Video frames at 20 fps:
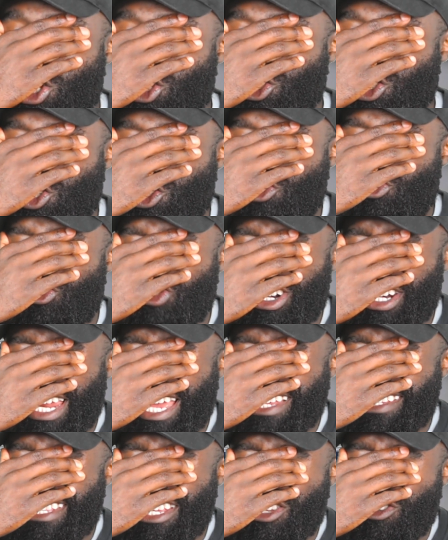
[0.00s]
do you
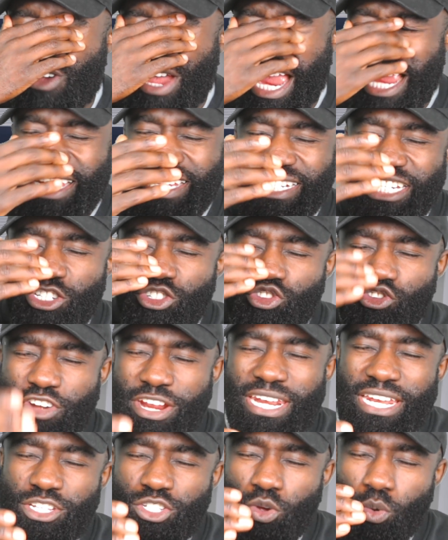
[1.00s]
realize that you're actually
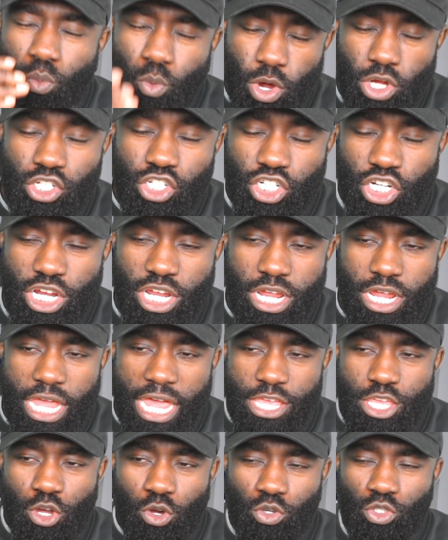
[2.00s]
draining to watch
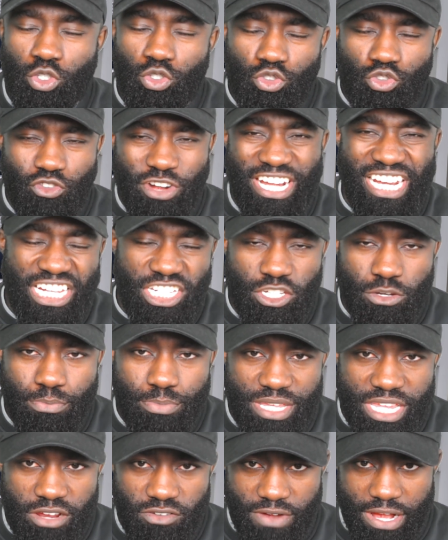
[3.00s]
and you're also draining to
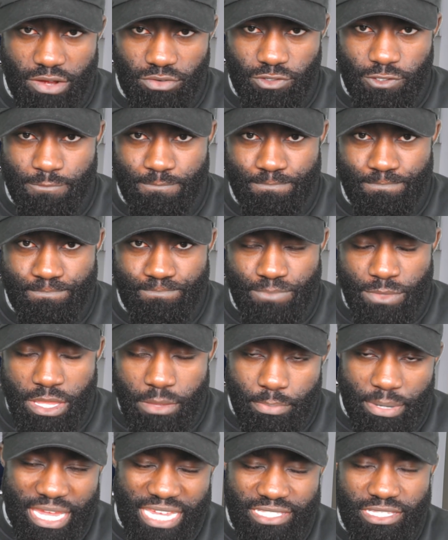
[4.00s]
be around?
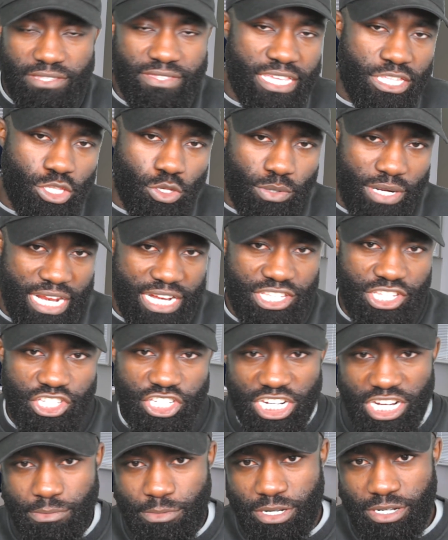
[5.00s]
But here's the thing though, ladies and
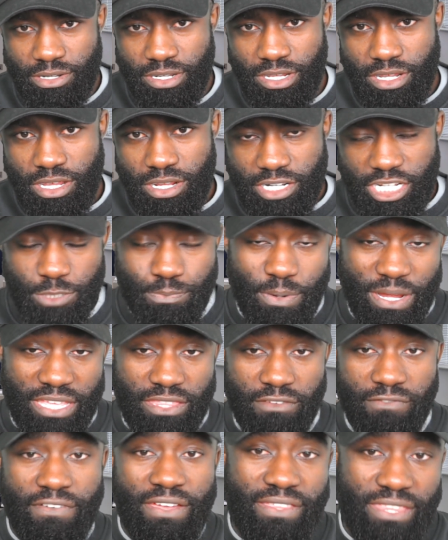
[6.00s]
gentlemen, despite
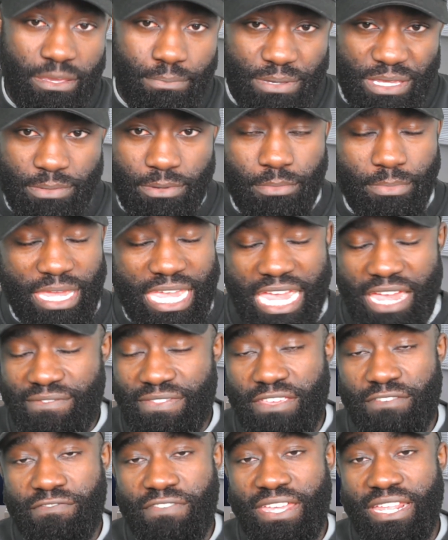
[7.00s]
the fact that people may have
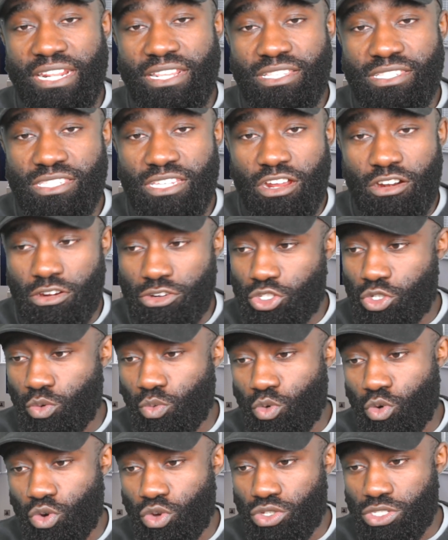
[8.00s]
their feelings
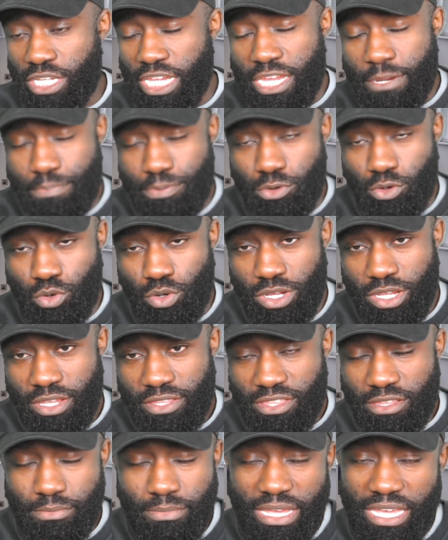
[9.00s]
towards April,
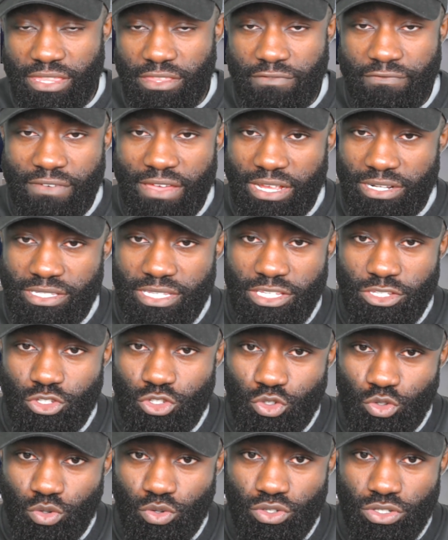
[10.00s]
the matter of the fact is
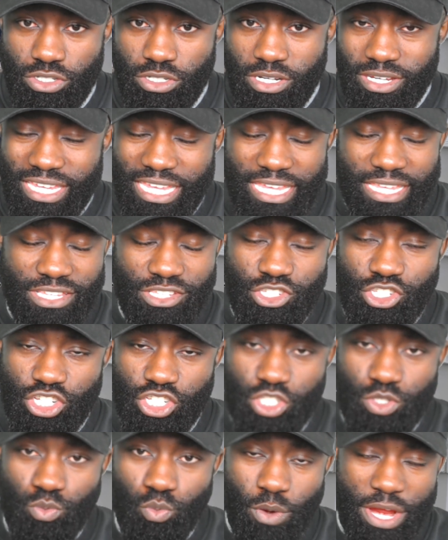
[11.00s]
George is
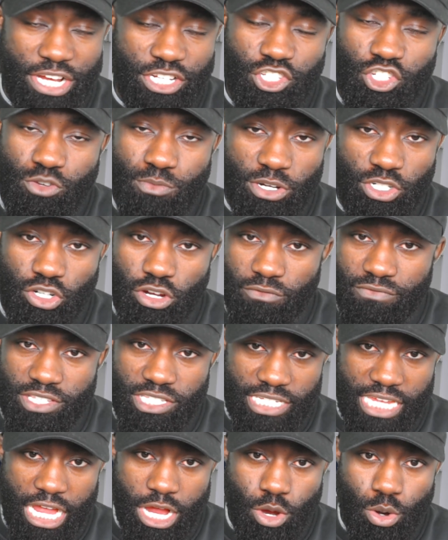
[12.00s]
just way too much off a
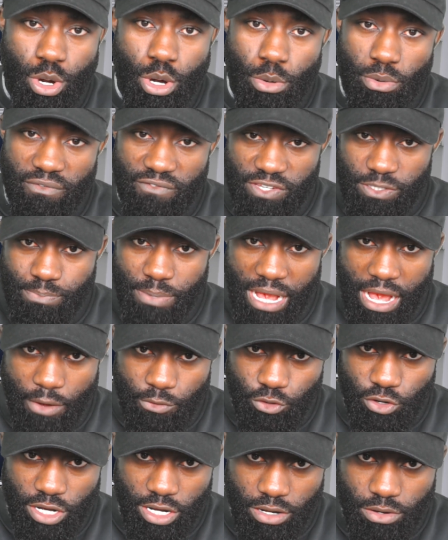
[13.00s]
scale with his
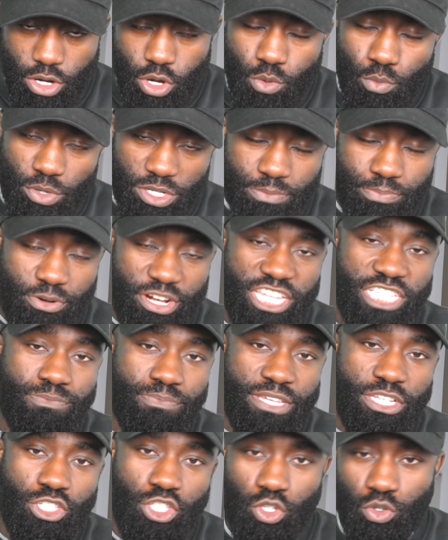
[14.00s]
paranoia, which brings
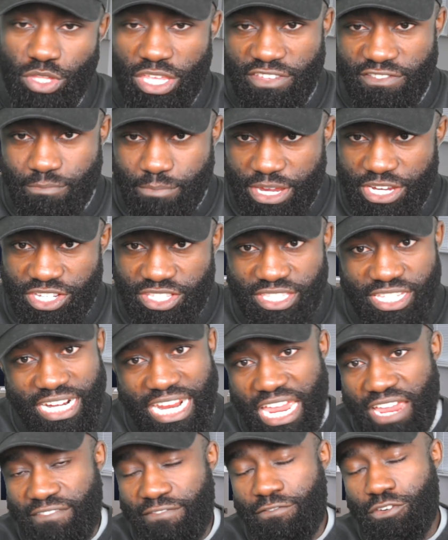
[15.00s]
me to the information that
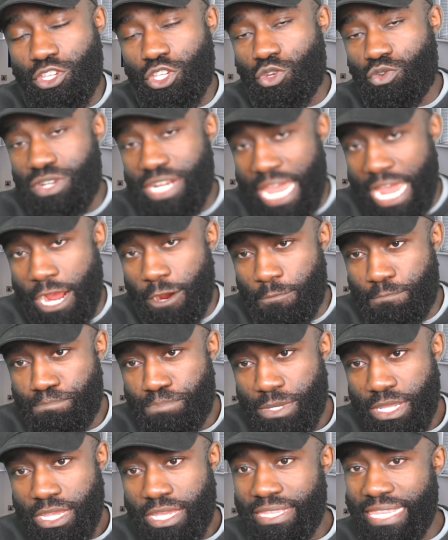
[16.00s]
I have for you now.
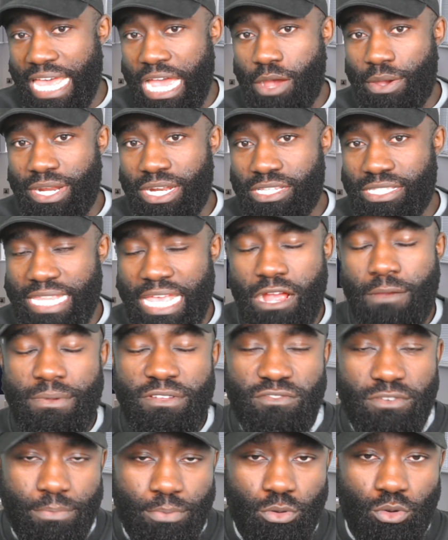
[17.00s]
Now, it has now been
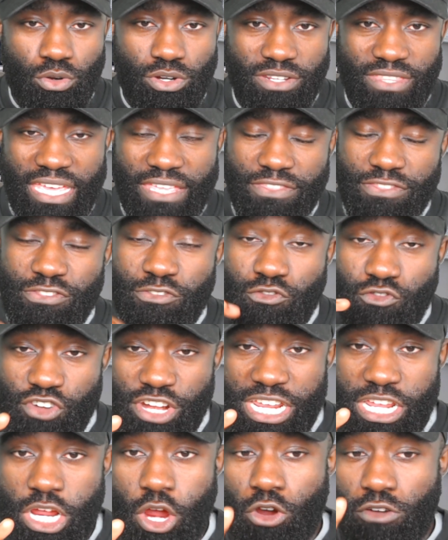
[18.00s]
reported that
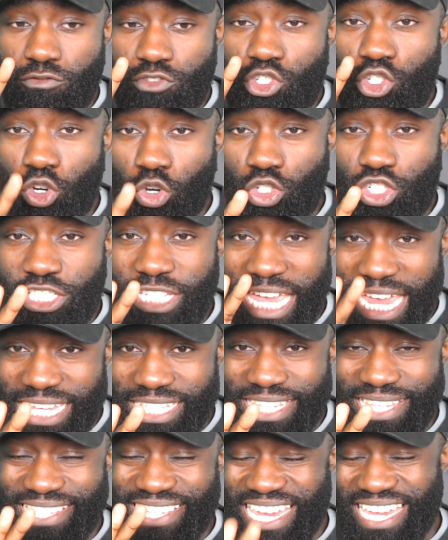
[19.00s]
three of George's
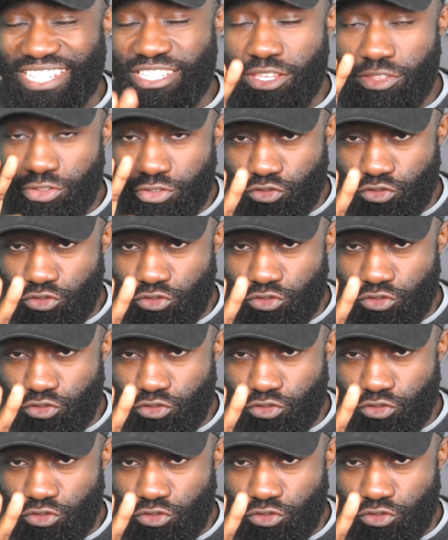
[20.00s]
exes